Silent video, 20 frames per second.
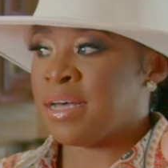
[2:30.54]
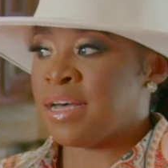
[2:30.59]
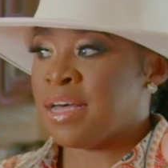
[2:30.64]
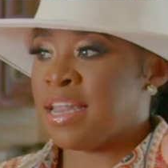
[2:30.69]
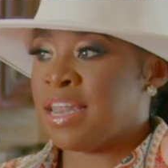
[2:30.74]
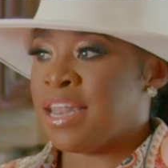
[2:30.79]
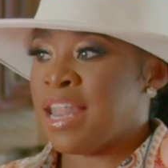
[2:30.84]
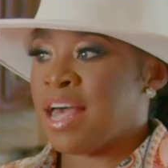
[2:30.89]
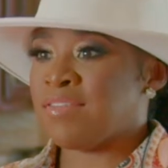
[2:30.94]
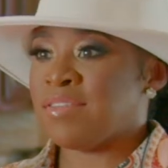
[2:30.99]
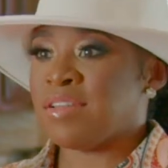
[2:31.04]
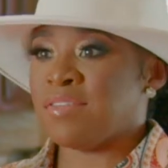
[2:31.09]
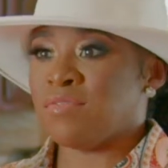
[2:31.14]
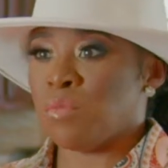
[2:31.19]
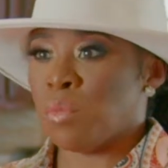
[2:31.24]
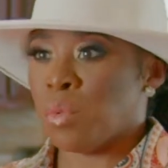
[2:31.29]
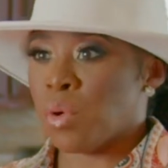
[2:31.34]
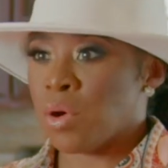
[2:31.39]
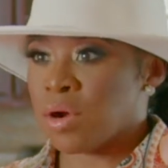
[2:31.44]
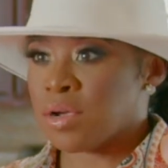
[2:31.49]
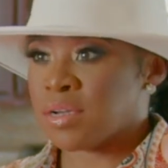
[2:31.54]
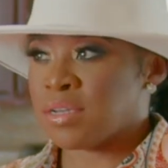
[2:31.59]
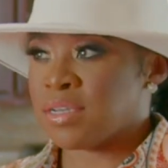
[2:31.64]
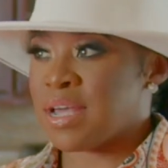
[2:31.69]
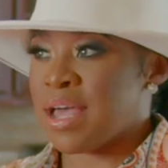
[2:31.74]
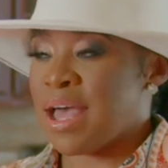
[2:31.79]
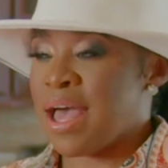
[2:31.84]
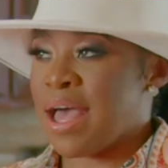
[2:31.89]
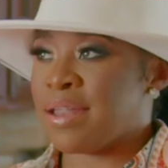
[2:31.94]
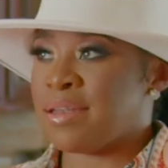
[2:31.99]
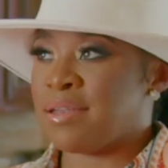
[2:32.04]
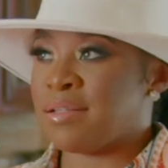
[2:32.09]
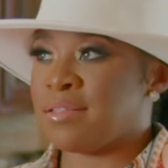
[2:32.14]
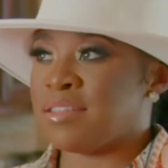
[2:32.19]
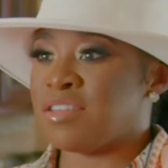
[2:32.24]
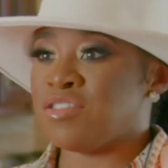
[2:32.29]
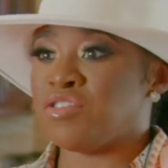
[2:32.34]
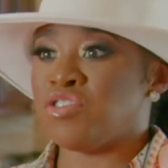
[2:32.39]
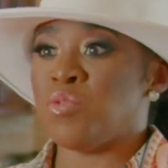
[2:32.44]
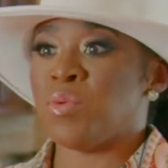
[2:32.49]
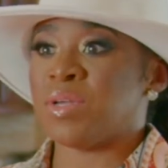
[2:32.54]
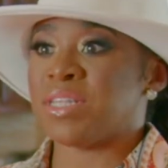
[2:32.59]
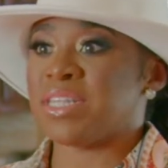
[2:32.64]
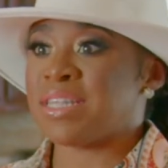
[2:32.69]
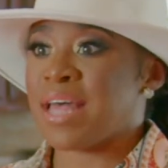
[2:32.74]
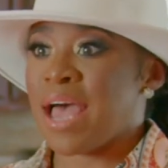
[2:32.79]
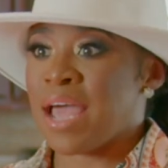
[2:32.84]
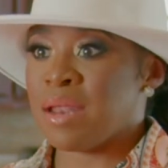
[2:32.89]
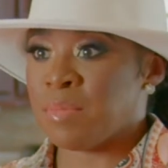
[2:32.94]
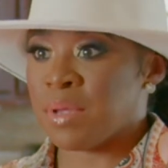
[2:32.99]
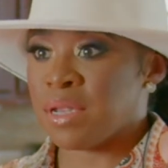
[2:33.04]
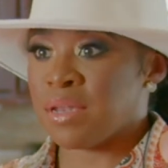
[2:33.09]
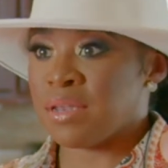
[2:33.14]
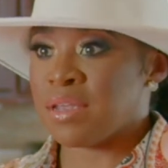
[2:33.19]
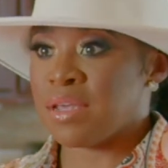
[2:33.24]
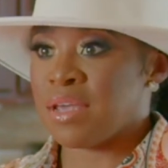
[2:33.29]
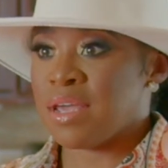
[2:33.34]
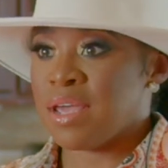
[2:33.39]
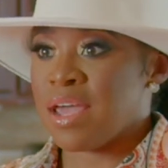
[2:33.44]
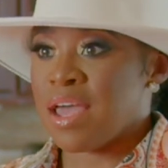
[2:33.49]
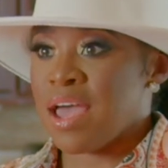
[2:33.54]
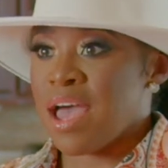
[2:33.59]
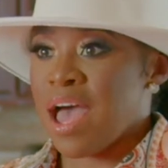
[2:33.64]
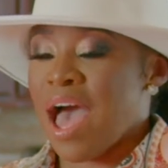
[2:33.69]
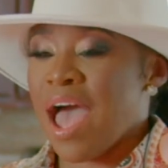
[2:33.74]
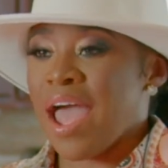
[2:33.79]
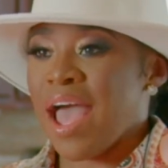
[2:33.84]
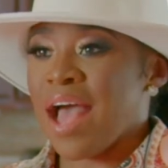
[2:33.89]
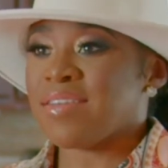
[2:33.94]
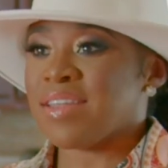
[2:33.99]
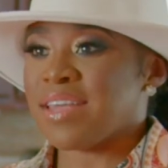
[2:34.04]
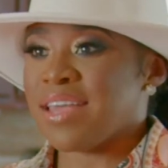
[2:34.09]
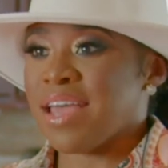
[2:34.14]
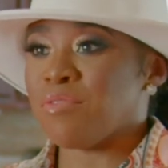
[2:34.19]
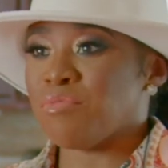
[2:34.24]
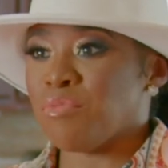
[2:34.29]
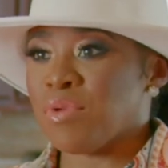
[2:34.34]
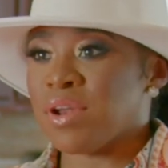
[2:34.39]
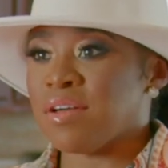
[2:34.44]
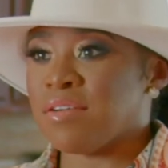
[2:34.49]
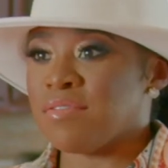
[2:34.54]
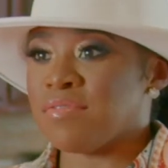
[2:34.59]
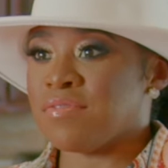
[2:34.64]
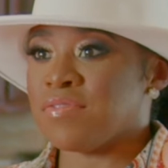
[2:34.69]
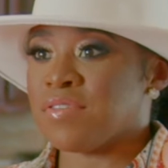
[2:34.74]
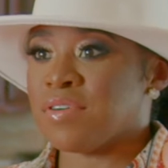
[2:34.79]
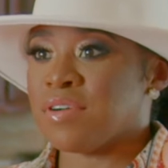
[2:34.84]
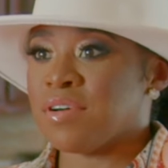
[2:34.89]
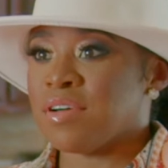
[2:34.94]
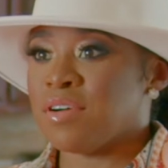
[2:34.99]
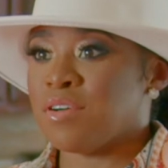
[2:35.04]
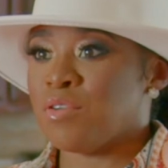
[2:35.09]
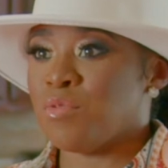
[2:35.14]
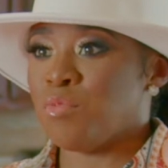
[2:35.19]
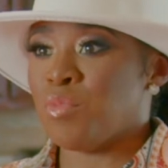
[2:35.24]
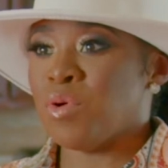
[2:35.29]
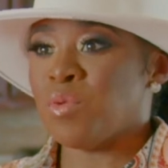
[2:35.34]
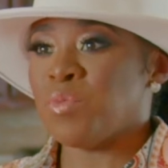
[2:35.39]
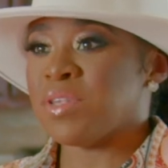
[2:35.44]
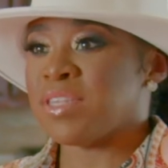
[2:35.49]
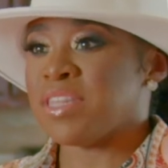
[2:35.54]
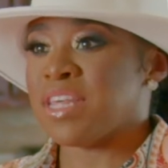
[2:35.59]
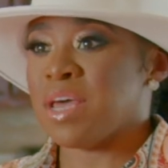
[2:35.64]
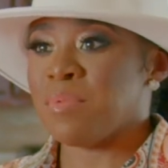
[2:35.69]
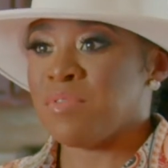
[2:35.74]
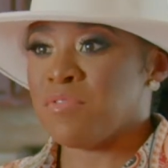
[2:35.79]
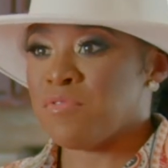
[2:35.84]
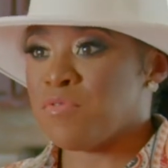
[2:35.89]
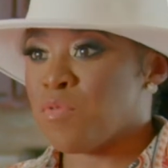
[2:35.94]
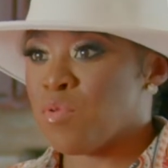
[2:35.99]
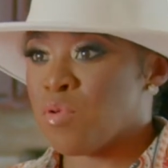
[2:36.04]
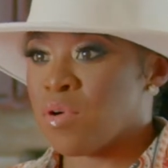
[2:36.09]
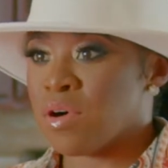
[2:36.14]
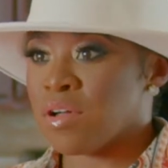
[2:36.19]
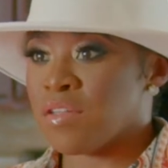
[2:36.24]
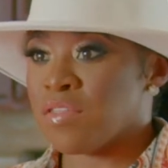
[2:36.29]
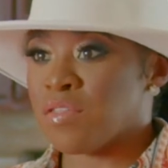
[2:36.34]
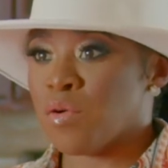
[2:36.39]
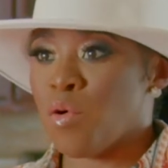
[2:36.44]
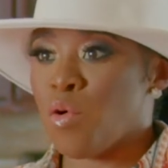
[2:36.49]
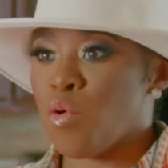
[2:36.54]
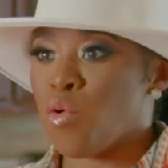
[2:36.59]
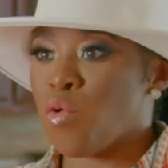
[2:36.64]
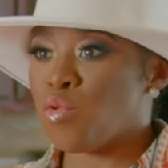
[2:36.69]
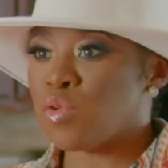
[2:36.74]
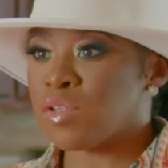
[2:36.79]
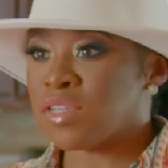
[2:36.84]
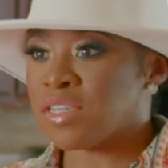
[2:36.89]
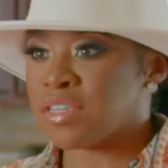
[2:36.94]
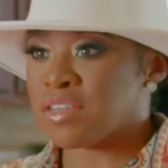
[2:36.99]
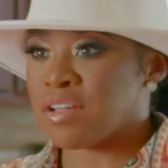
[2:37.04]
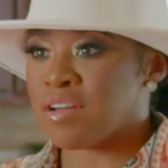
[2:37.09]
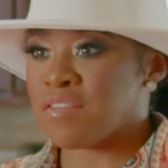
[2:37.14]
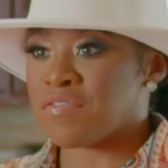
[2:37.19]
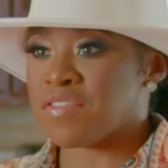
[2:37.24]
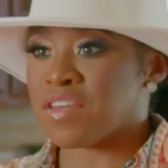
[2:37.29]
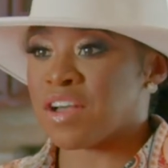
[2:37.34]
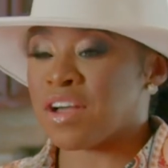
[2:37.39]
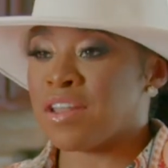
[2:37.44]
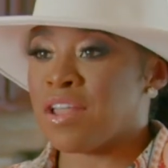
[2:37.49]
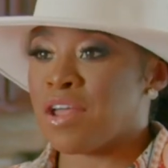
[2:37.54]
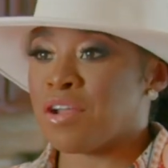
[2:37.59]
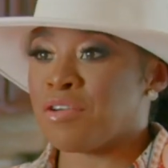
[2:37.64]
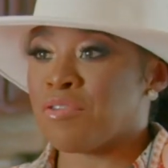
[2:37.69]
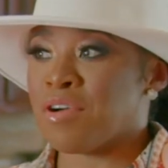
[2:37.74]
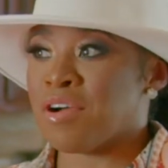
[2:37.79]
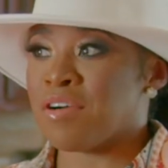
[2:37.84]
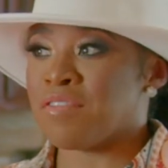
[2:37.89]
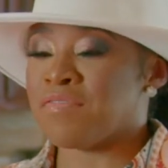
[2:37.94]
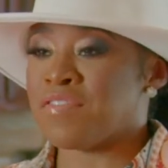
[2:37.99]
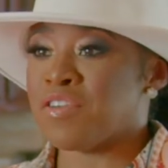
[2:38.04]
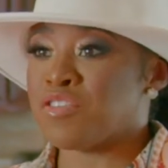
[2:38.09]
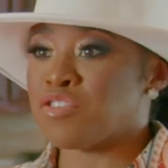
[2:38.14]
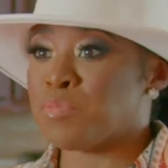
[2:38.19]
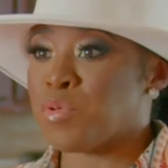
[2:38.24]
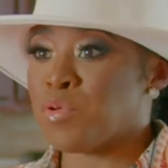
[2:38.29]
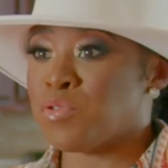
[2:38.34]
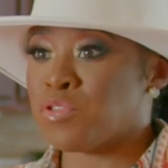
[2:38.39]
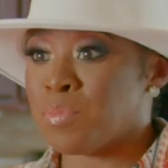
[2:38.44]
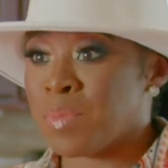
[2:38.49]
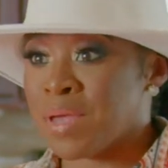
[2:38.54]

level of work, to handle this new assignment, I had to get rid of what was there before, the old stuff, the clutter of they're supposed to